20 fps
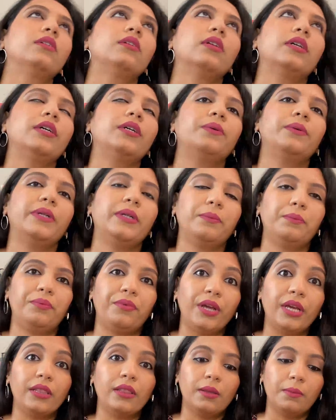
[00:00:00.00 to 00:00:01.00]
I don't want to
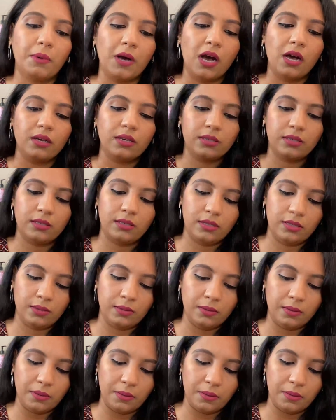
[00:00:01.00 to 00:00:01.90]
break the box.